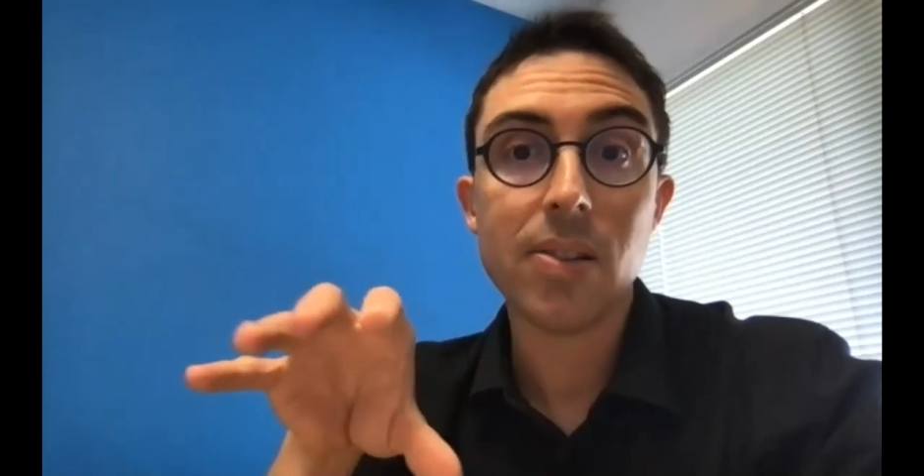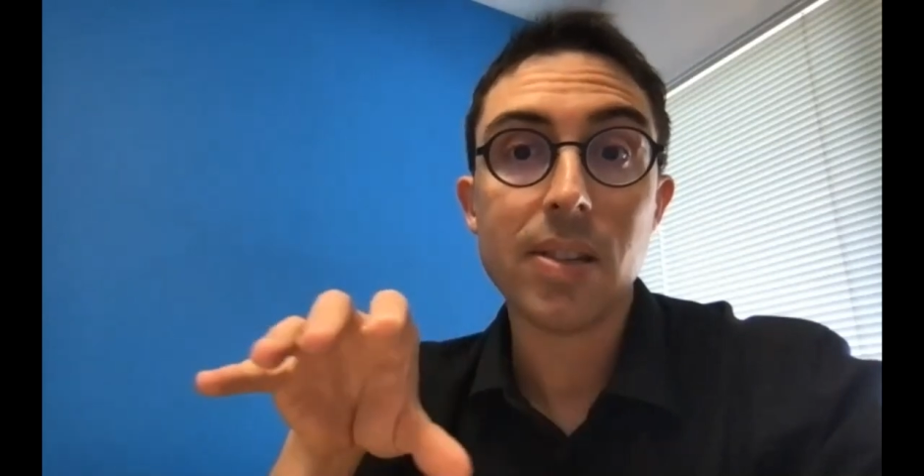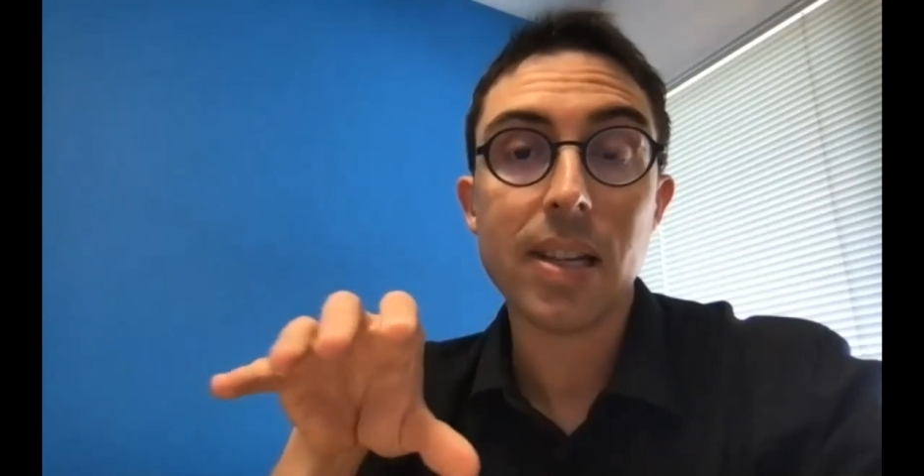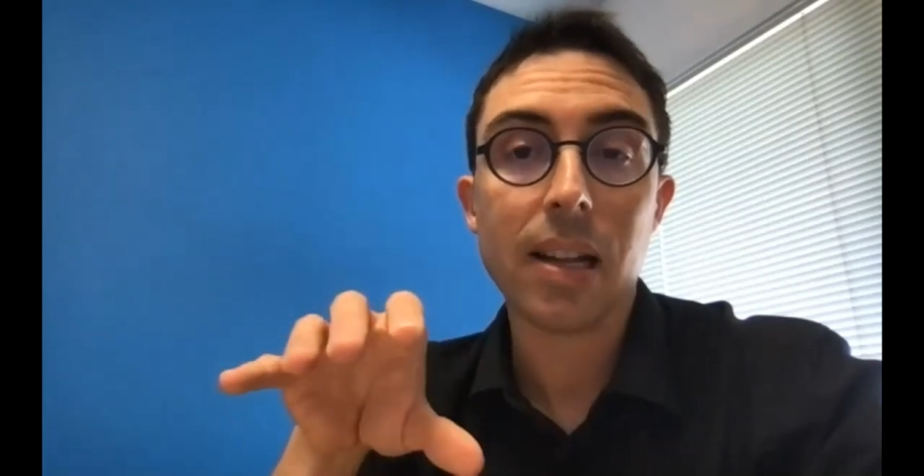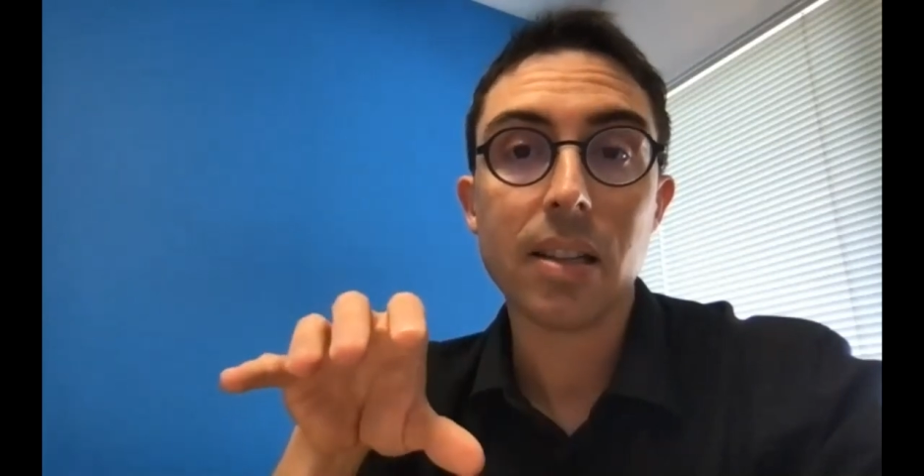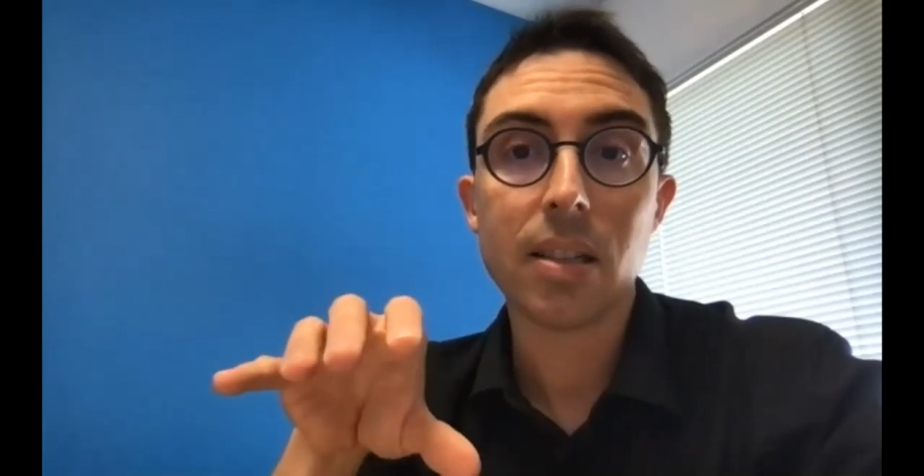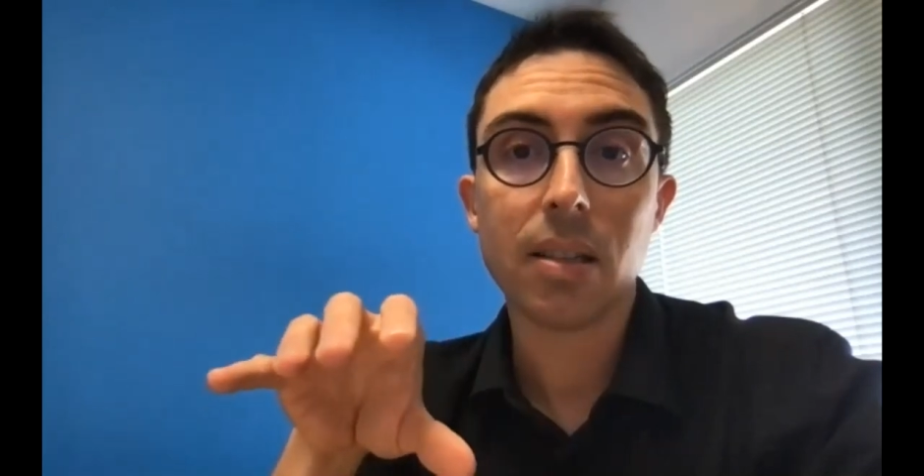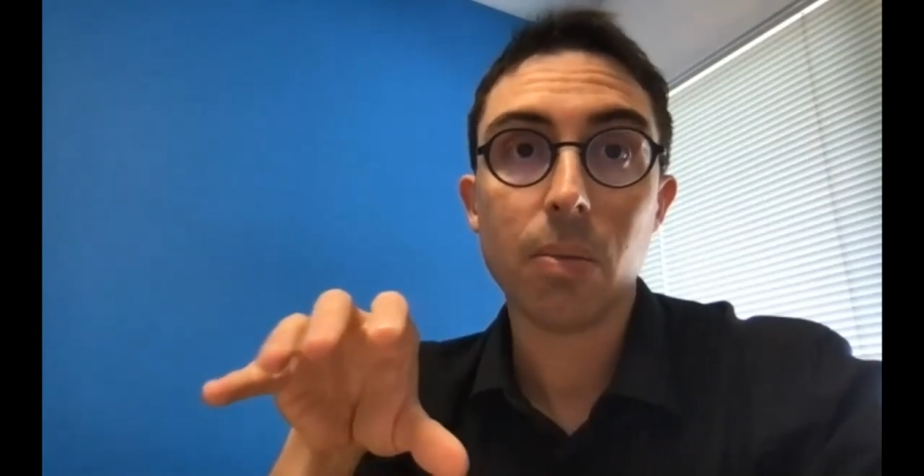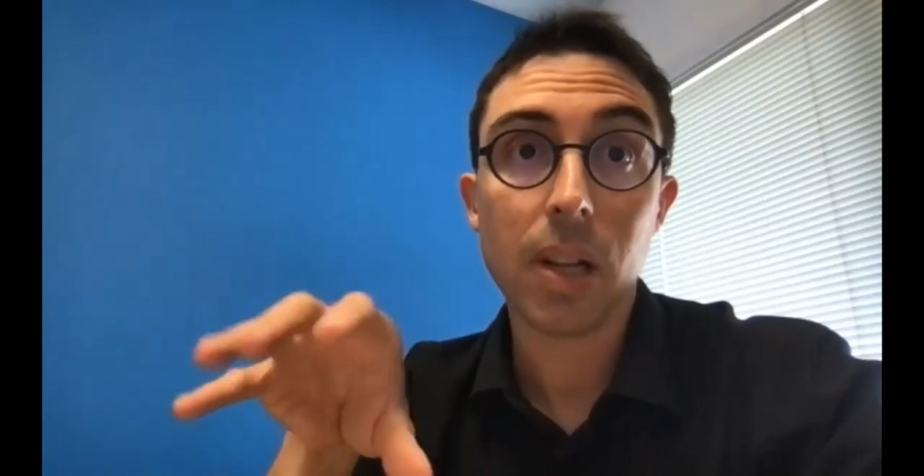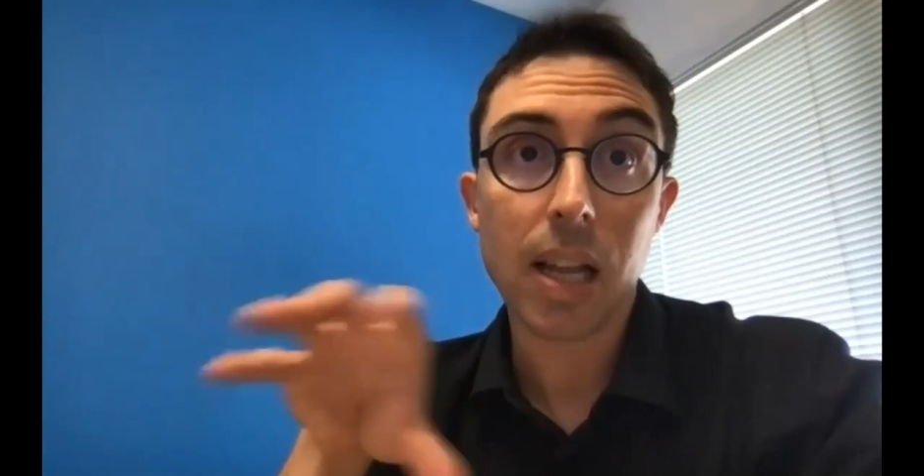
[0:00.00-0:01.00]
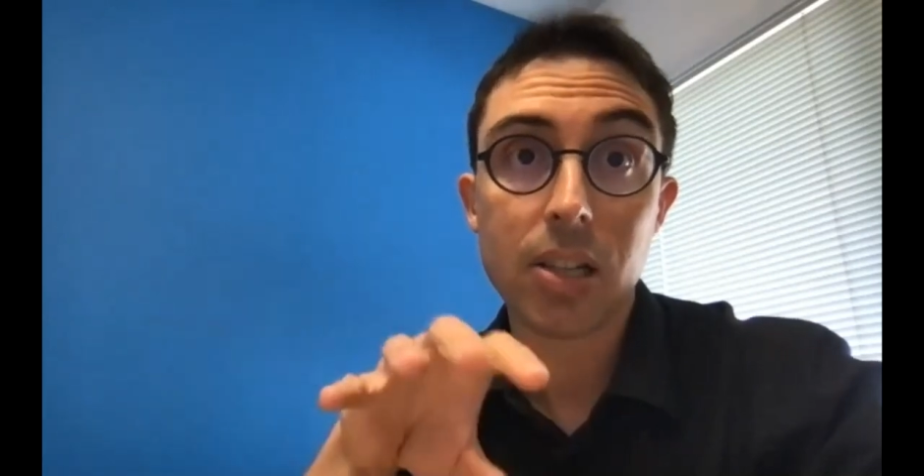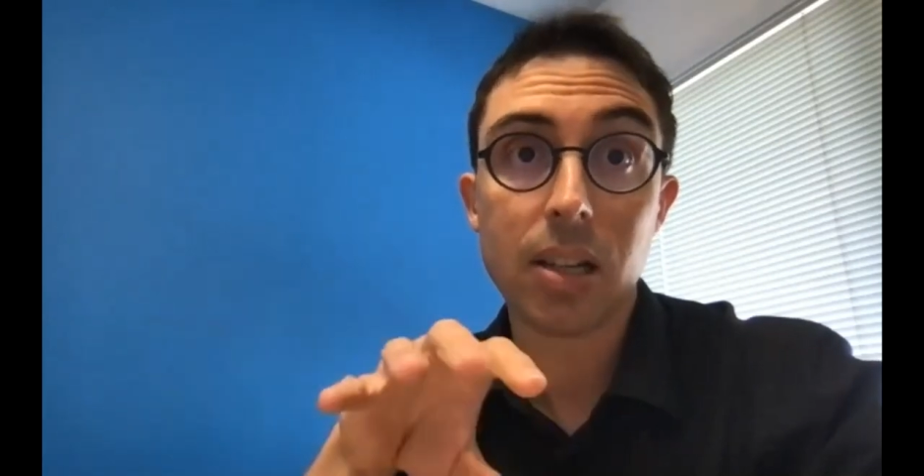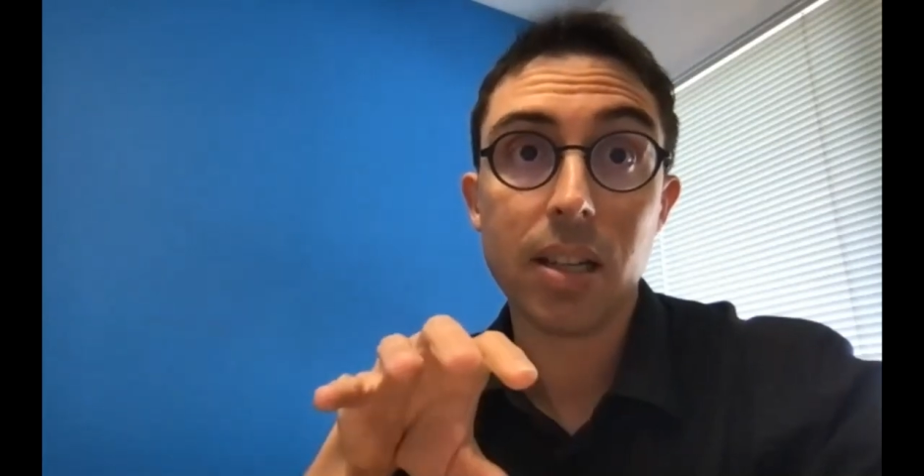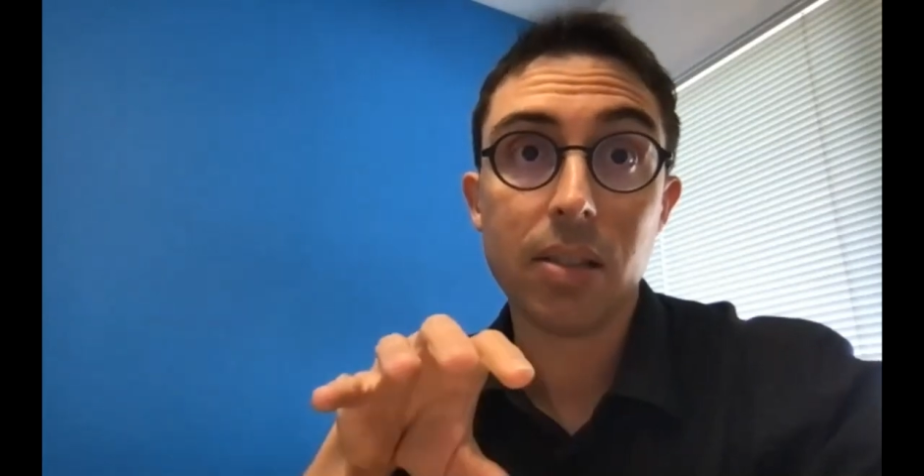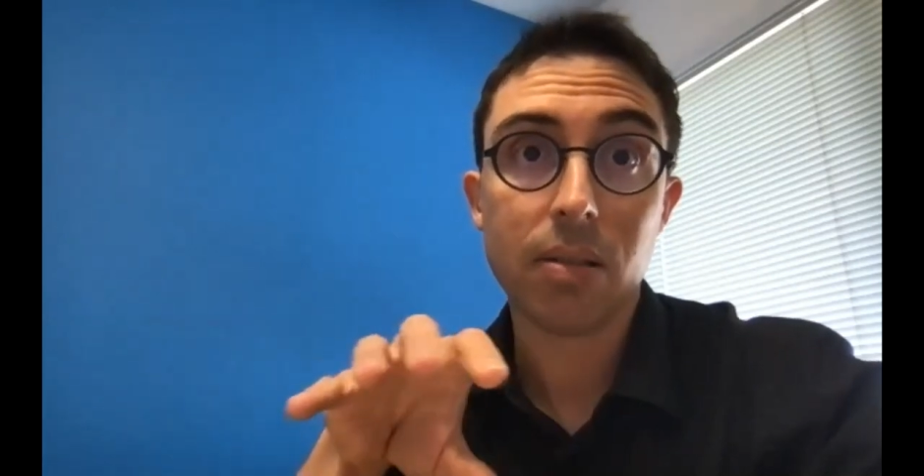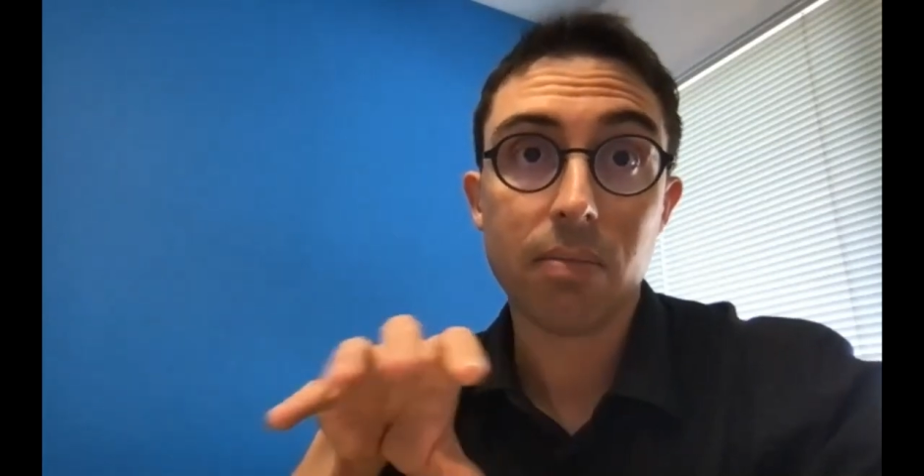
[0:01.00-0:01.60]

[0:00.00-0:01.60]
Zealand will actually